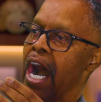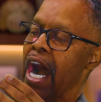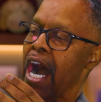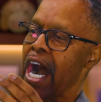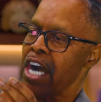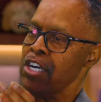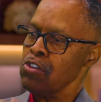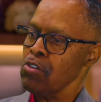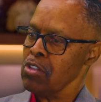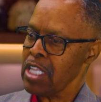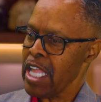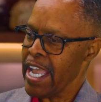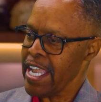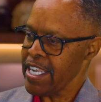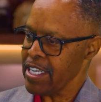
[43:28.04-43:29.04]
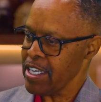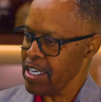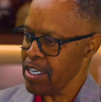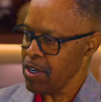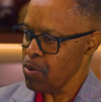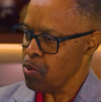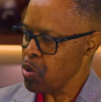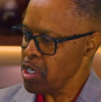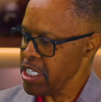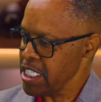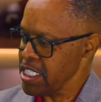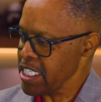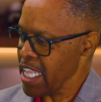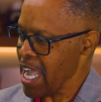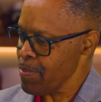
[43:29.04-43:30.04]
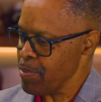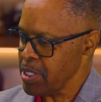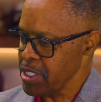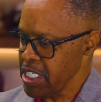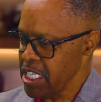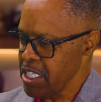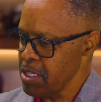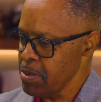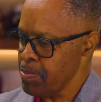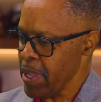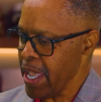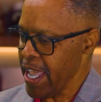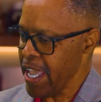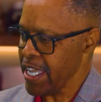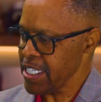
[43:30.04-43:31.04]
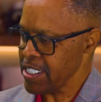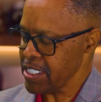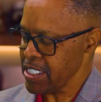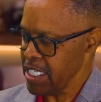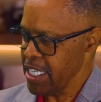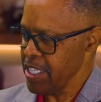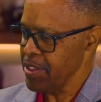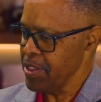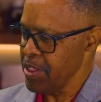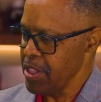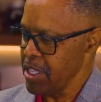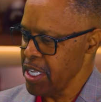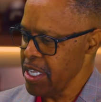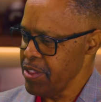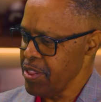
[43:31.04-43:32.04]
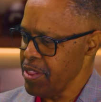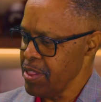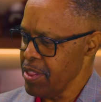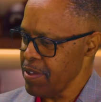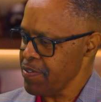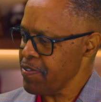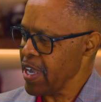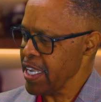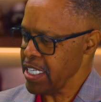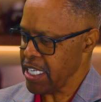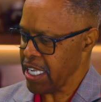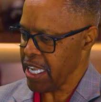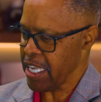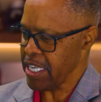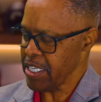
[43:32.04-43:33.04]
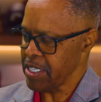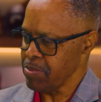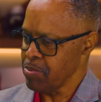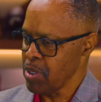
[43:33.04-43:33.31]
I don't like what has happened in the past in the fight game